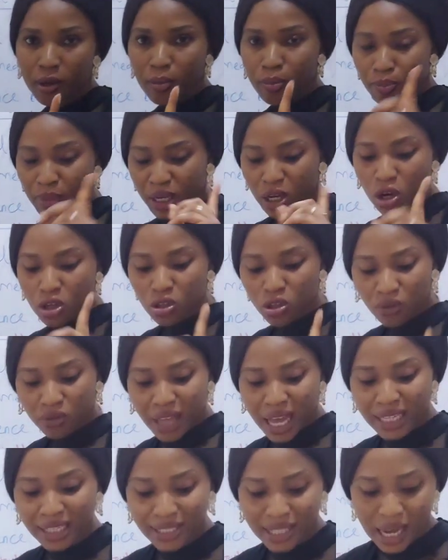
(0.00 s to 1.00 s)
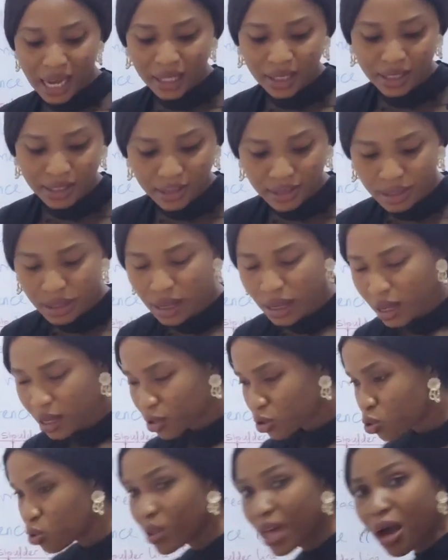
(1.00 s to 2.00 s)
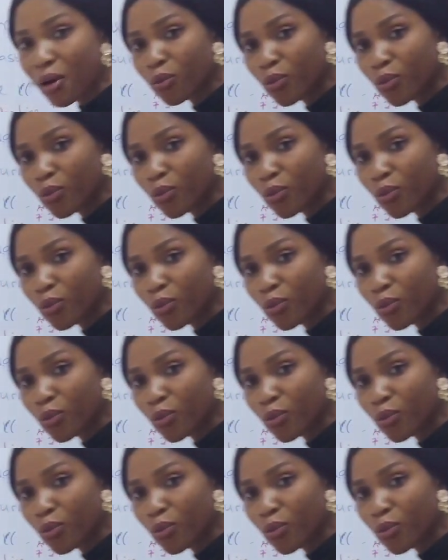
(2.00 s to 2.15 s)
because of that dart to that